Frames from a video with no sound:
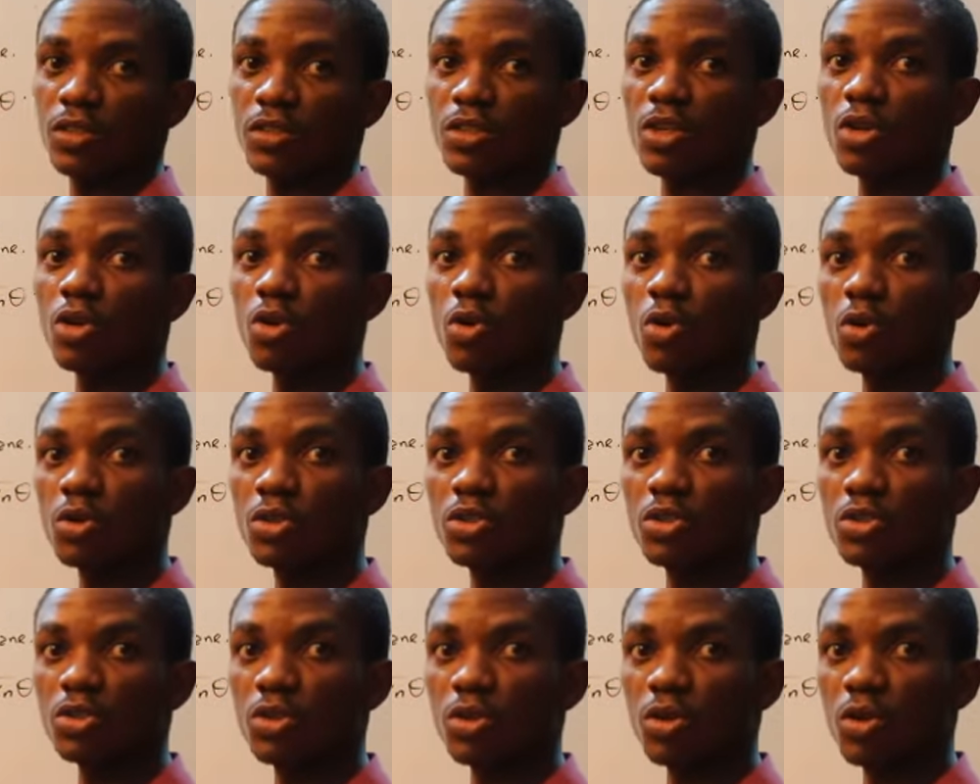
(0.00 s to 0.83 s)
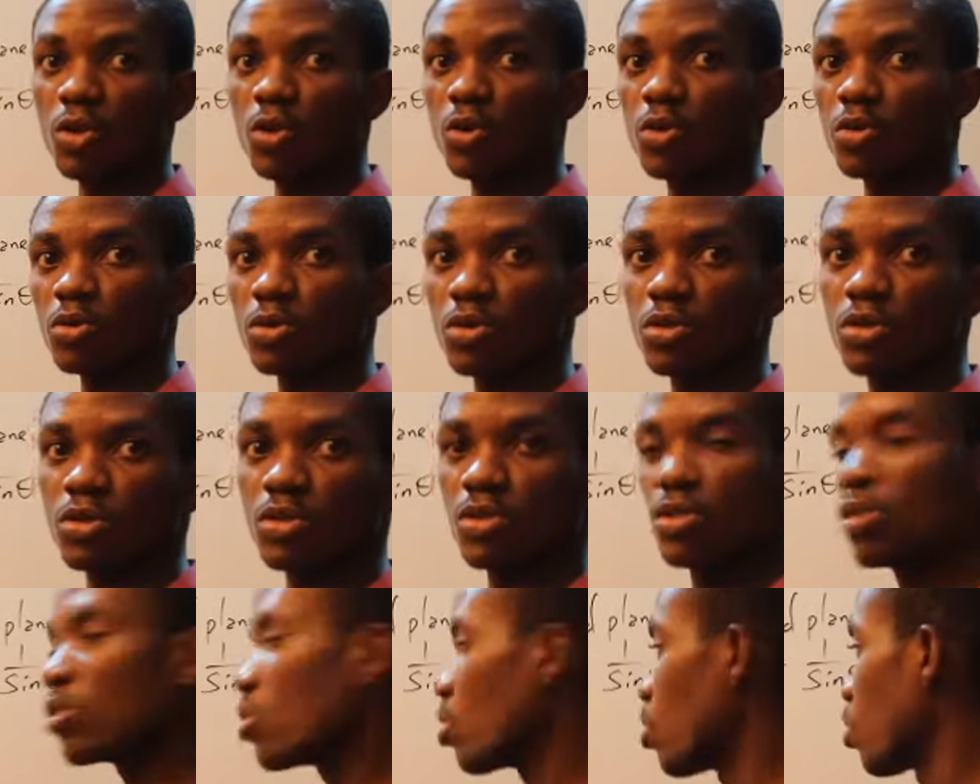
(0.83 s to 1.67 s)
the load
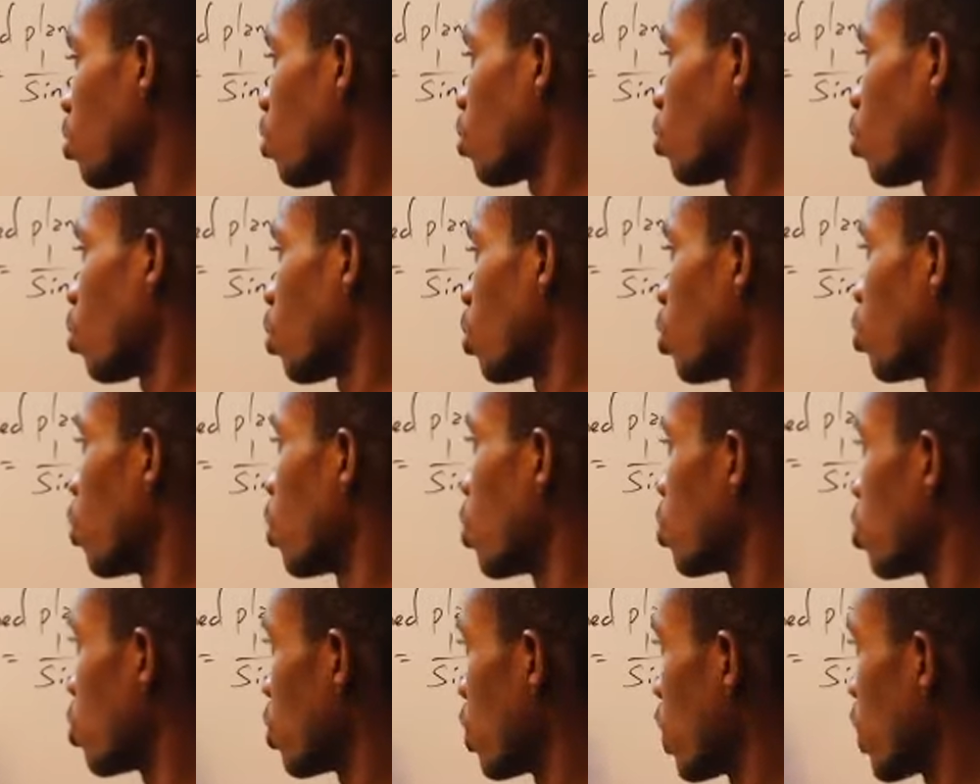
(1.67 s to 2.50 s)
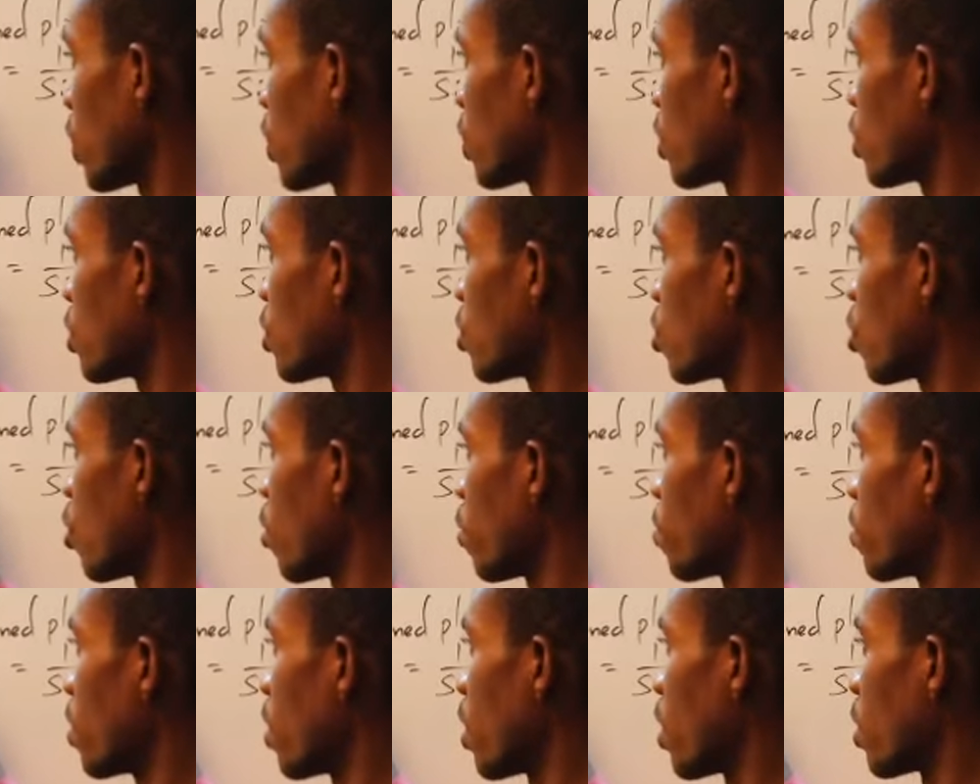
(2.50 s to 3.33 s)
goes. Well, you want to get it
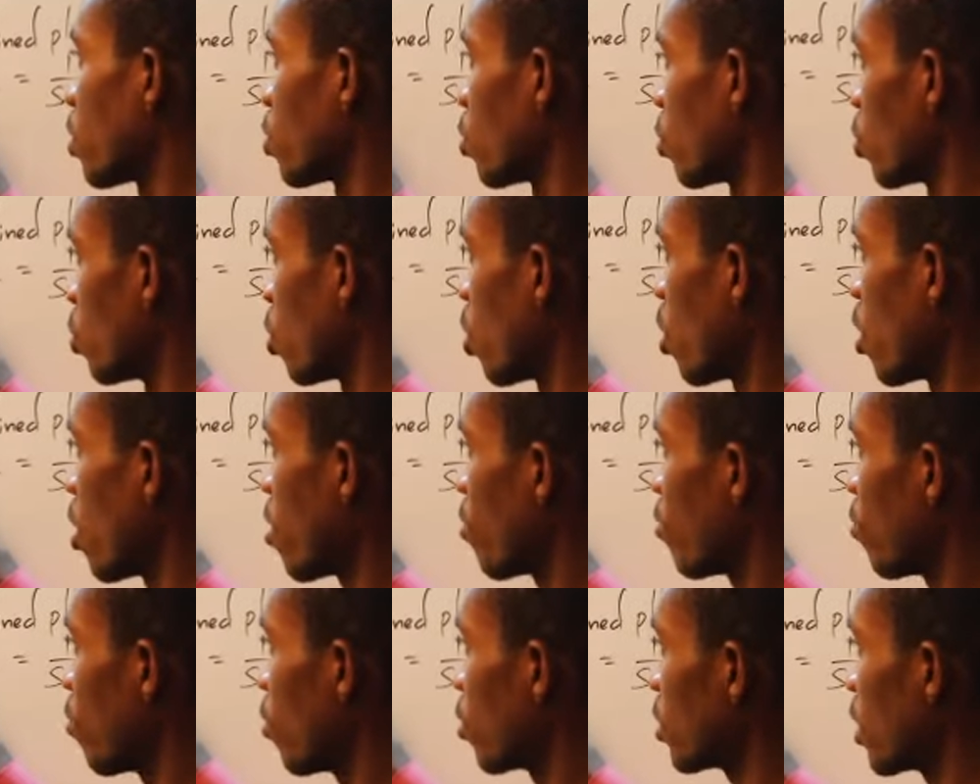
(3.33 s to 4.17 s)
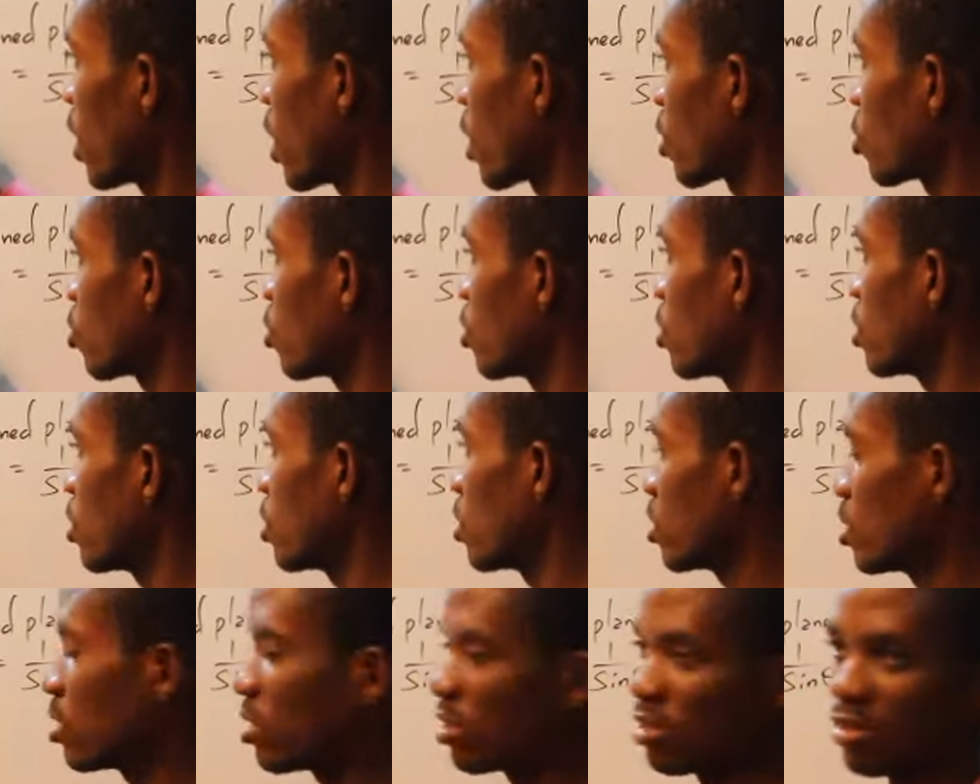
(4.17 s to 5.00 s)
up here, so your effort
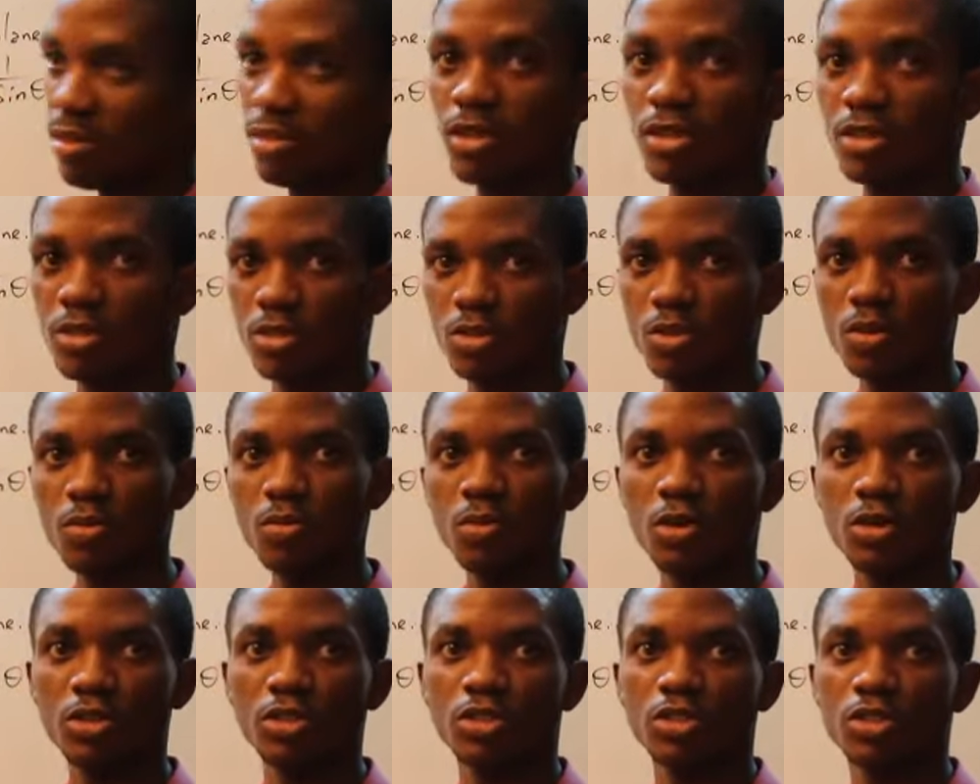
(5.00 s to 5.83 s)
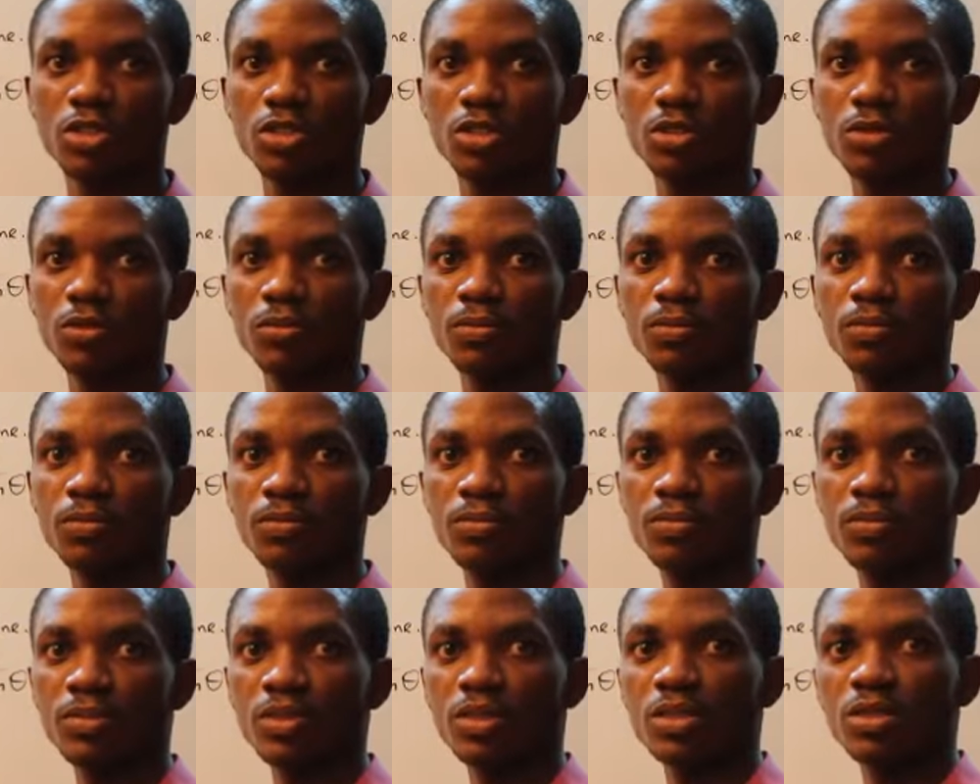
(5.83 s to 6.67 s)
actually is not so much.
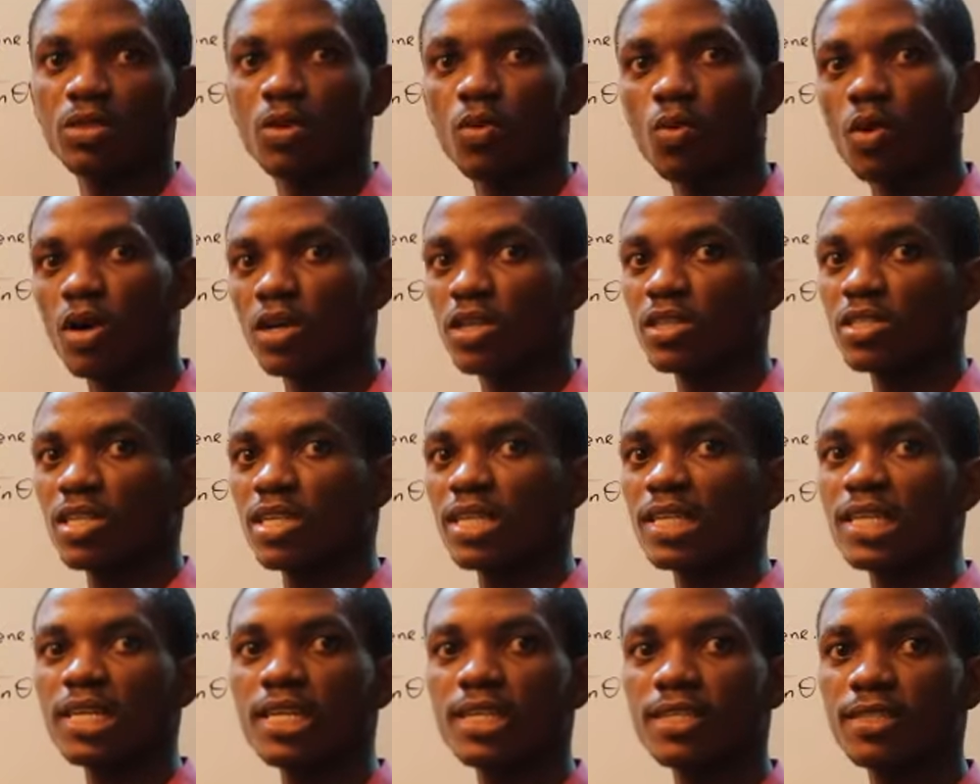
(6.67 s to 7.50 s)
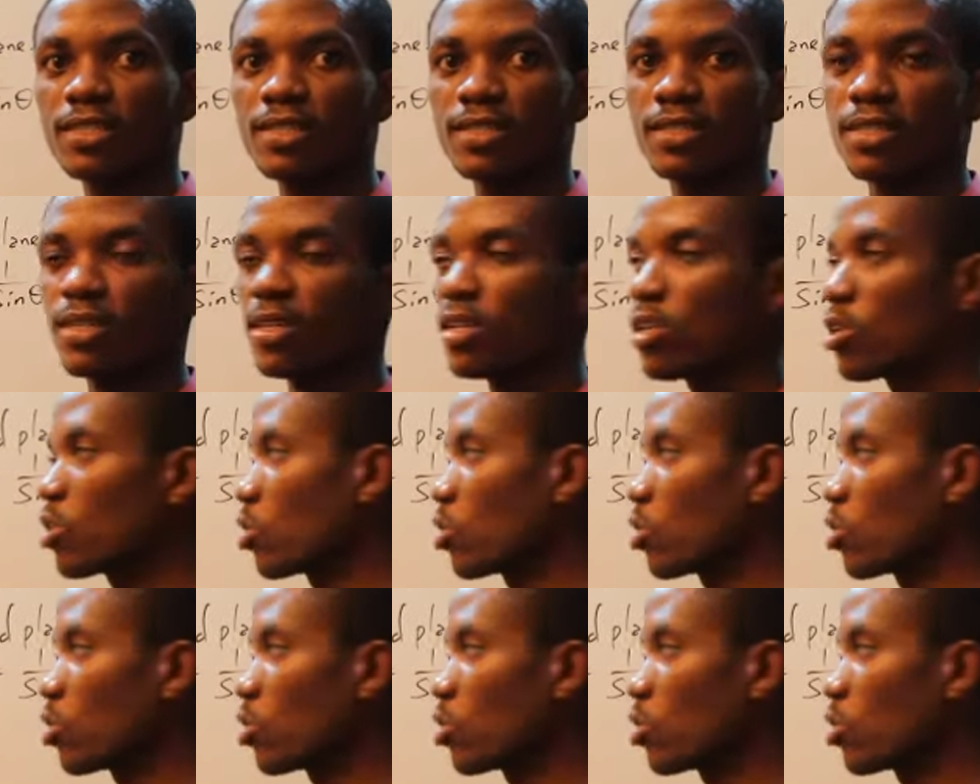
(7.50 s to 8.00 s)
Your work is against